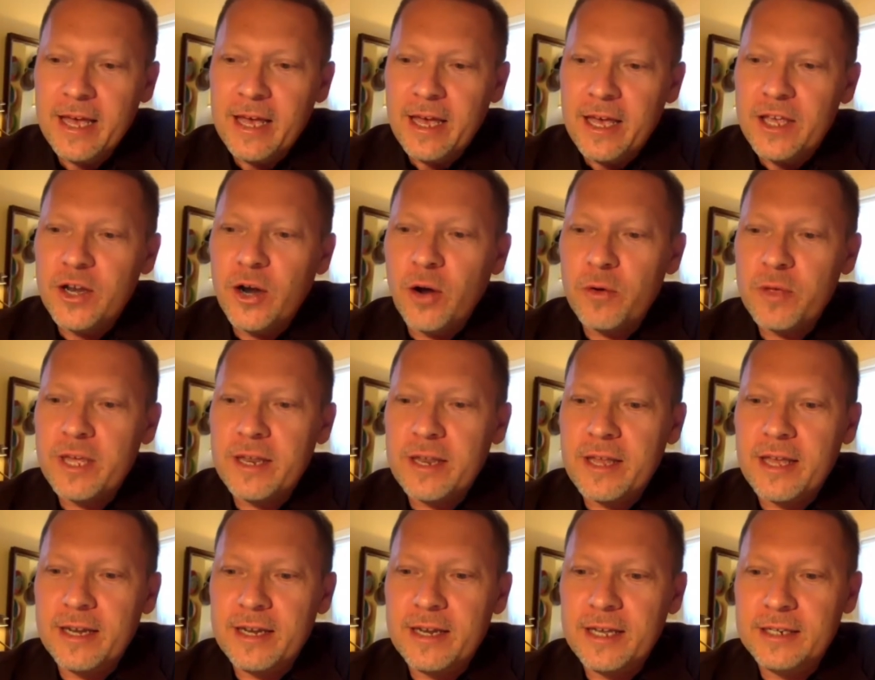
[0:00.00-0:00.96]

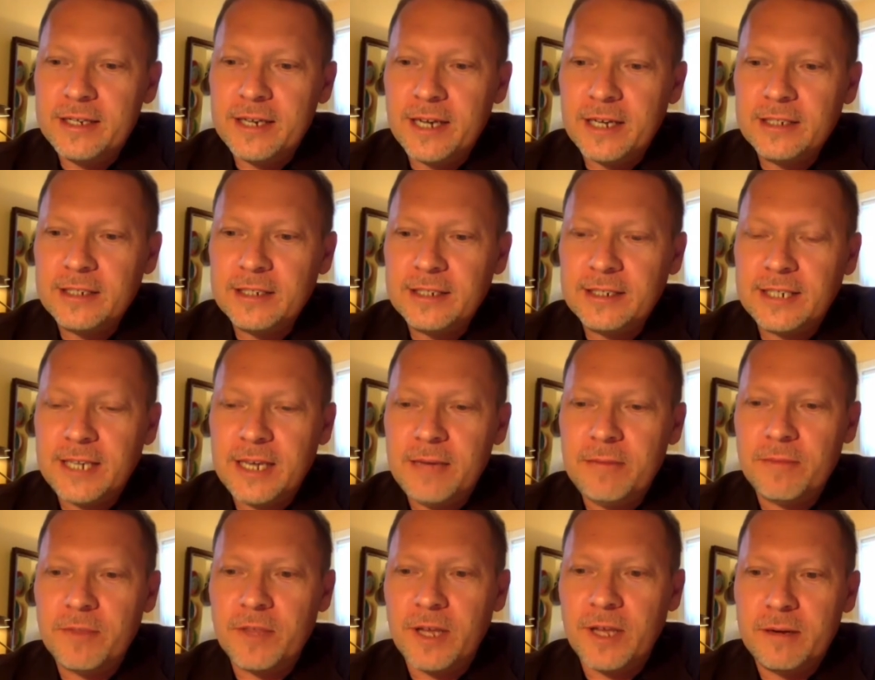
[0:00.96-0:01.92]
It does
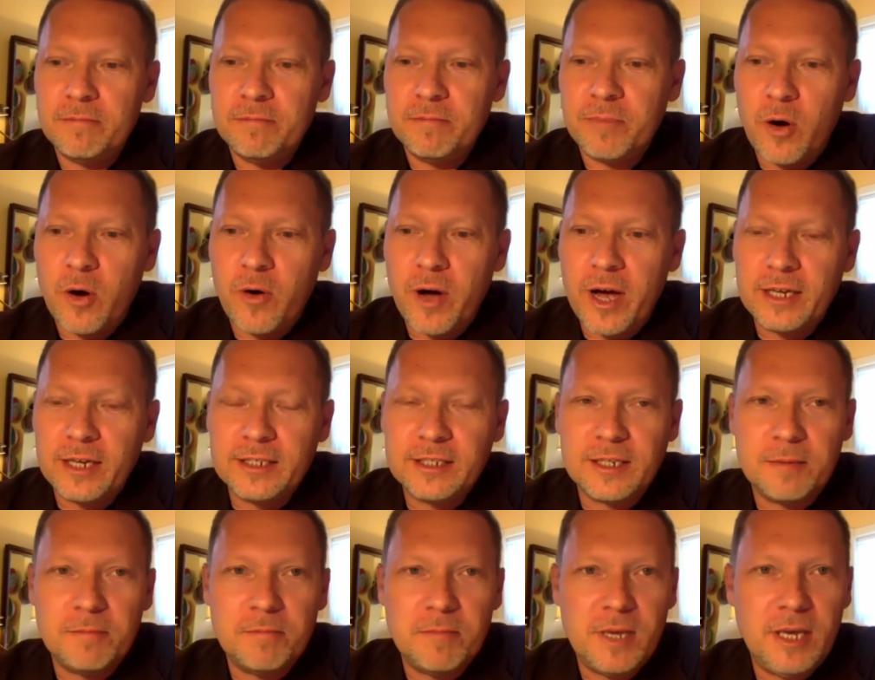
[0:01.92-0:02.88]
seem that
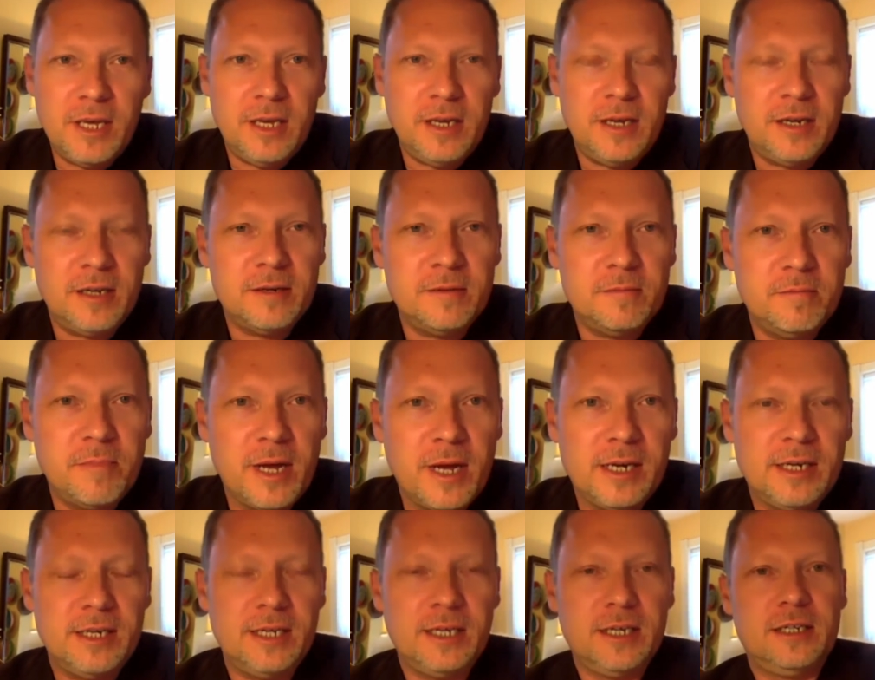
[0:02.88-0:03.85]
Boaz and Mead and
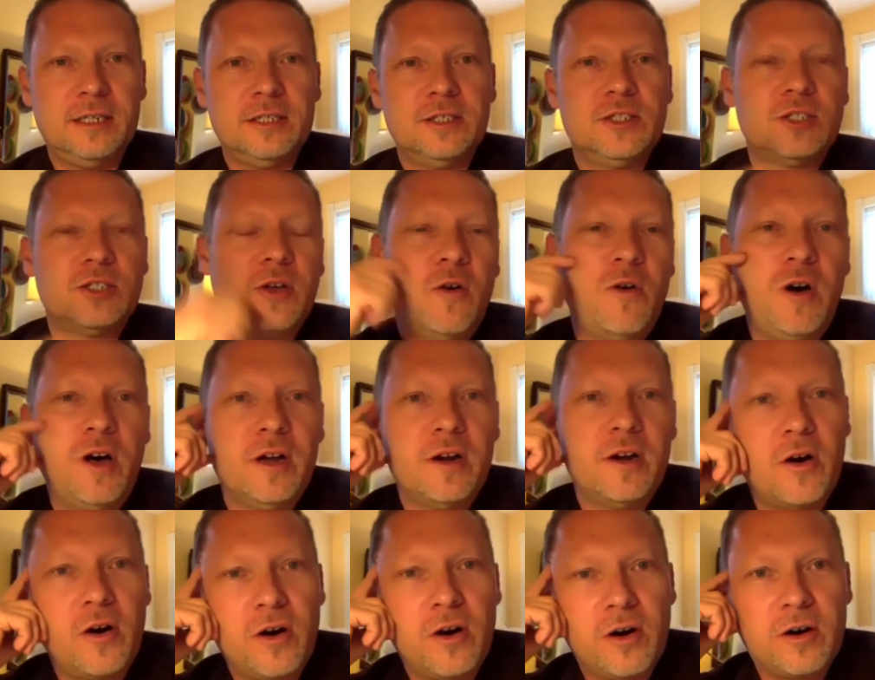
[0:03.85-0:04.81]
Benedict and so
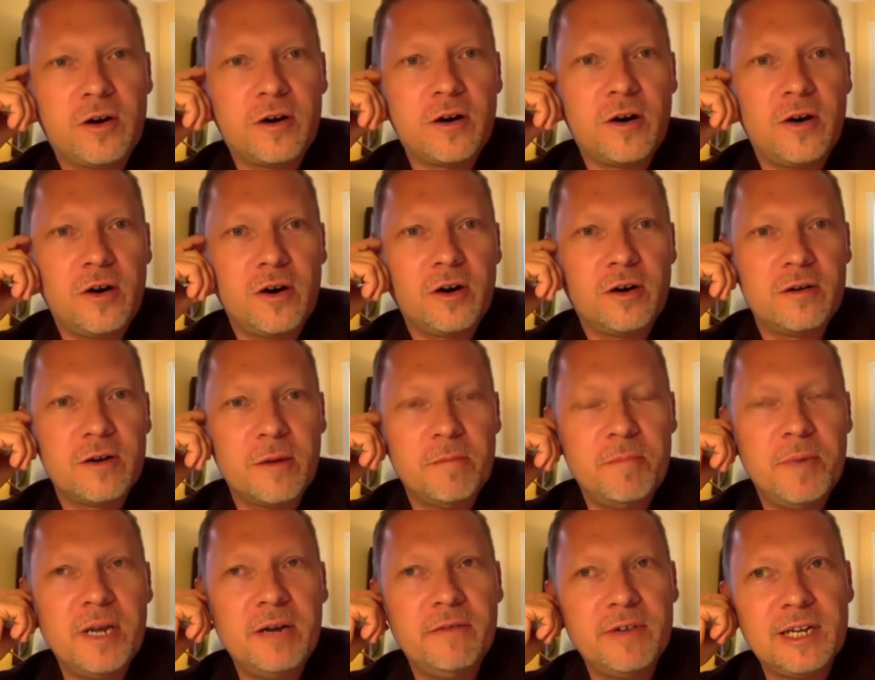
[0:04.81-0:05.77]
on are
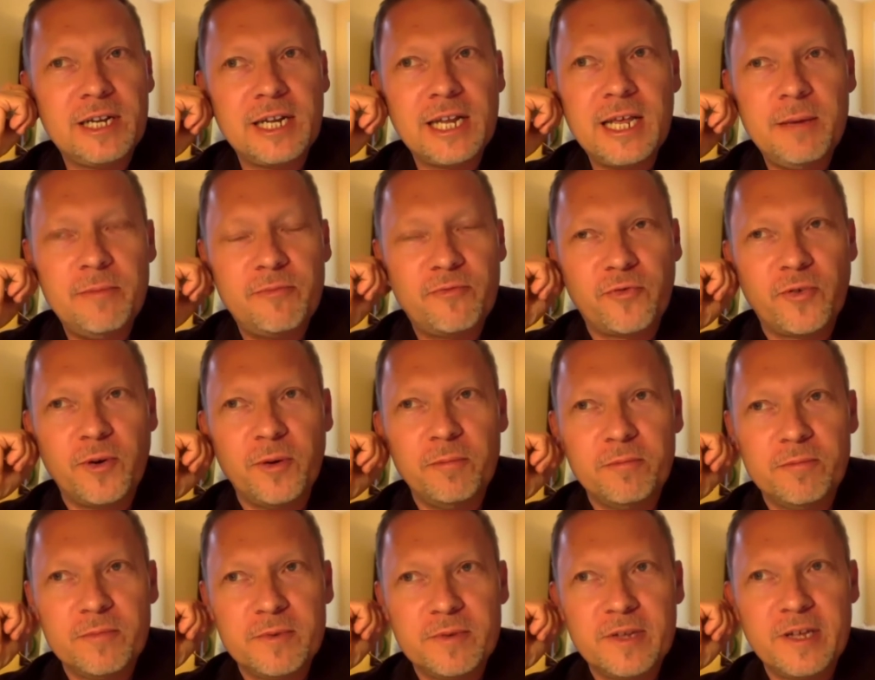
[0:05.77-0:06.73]
a bit of a leap
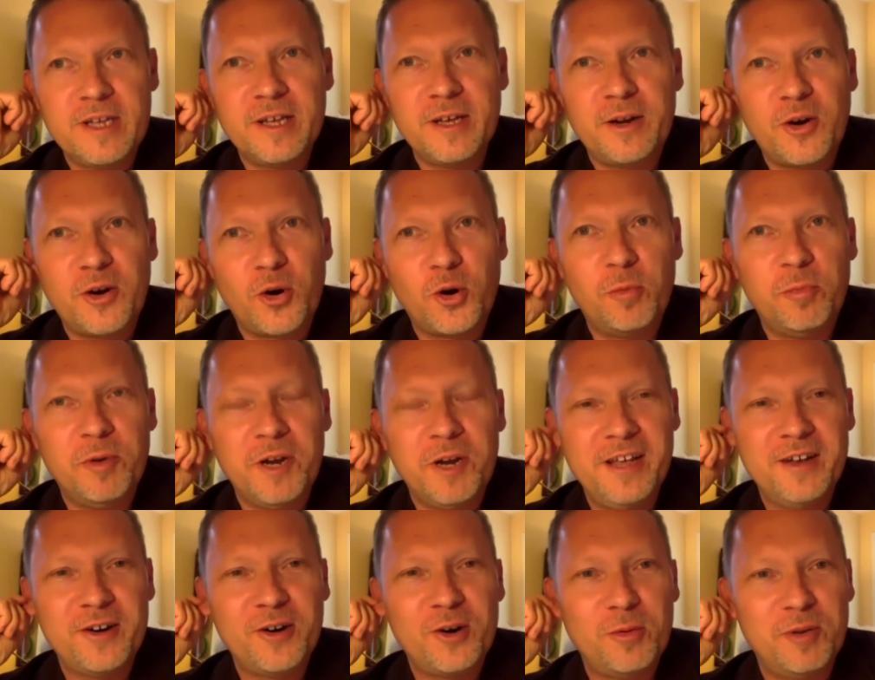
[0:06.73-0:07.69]
from an
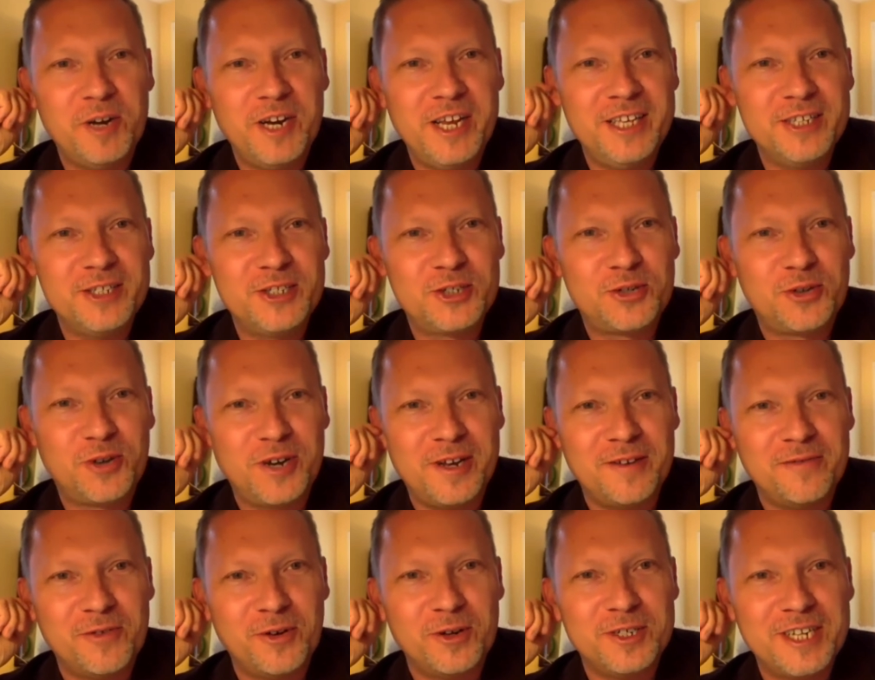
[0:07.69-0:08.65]
urban
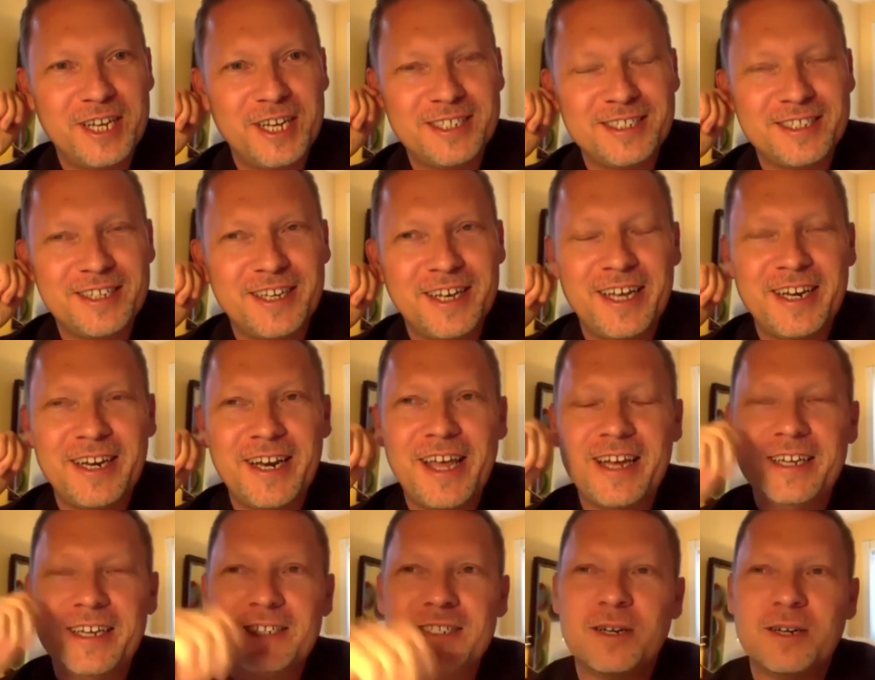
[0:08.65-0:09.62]
history of Odessa
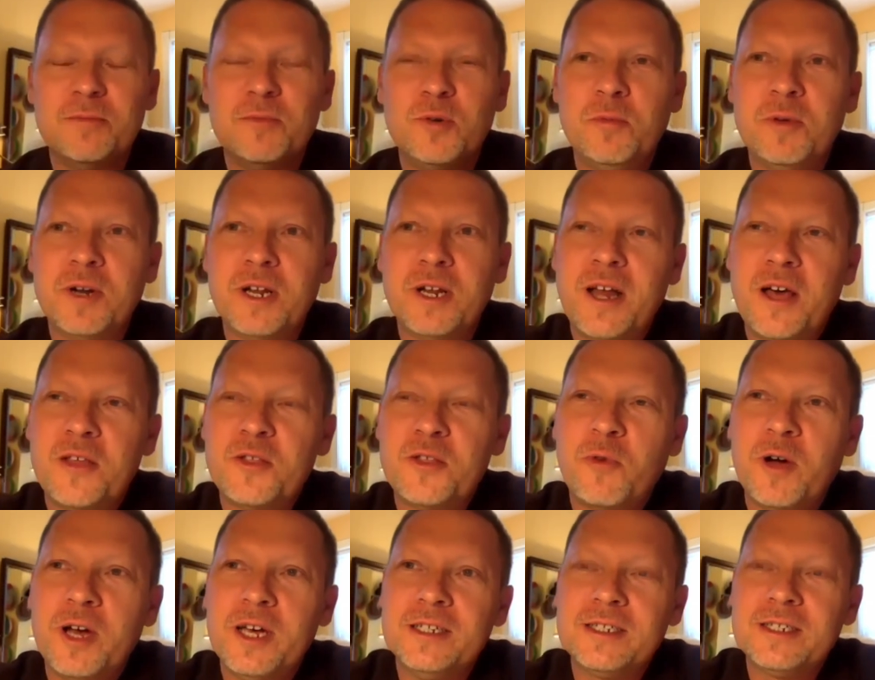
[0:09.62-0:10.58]
and Istanbul, but in
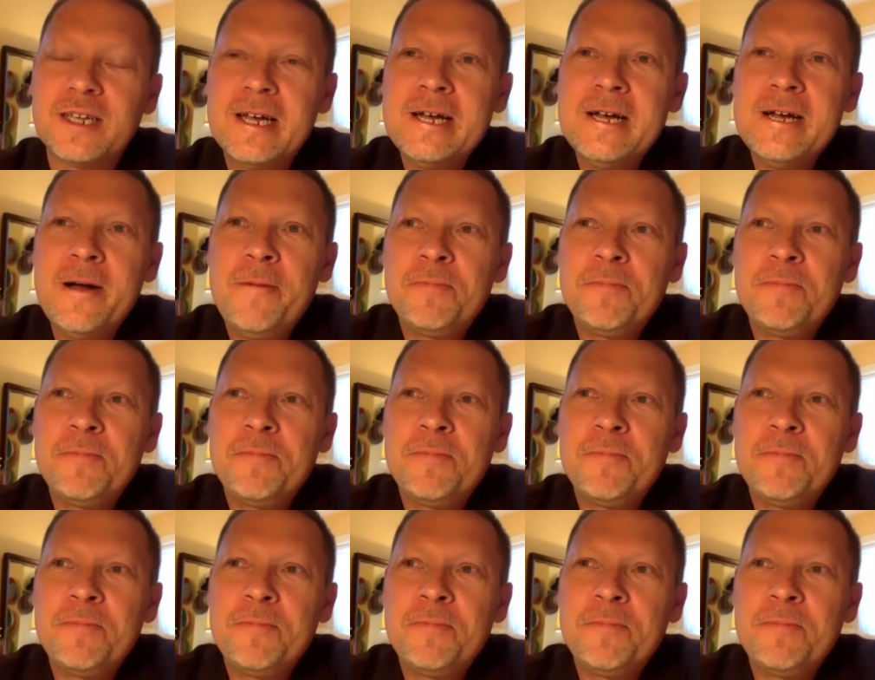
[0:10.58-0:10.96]
other ways,